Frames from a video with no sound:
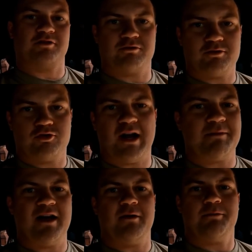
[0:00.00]
it'll
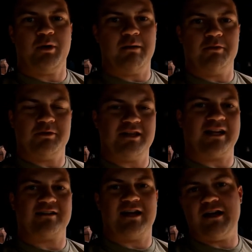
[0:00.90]
drop down probably,
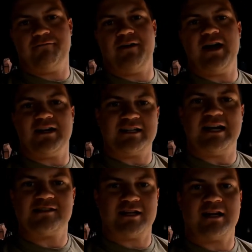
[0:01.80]
like, if I had to
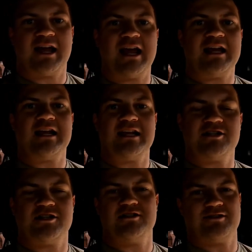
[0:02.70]
guess, like 8
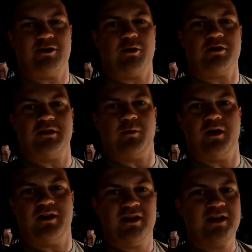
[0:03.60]
inches lower than
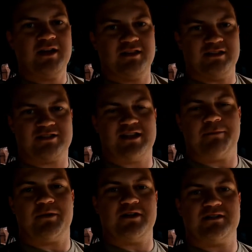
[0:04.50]
what the
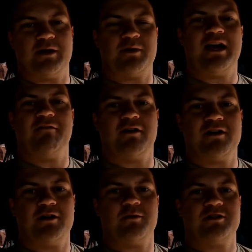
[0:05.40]
step is that we have on
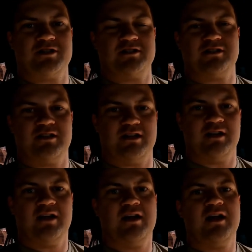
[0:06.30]
here, which is
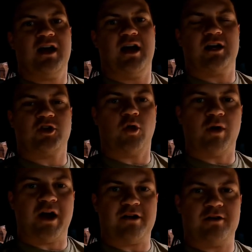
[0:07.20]
the Go
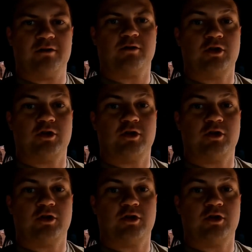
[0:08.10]
Rhino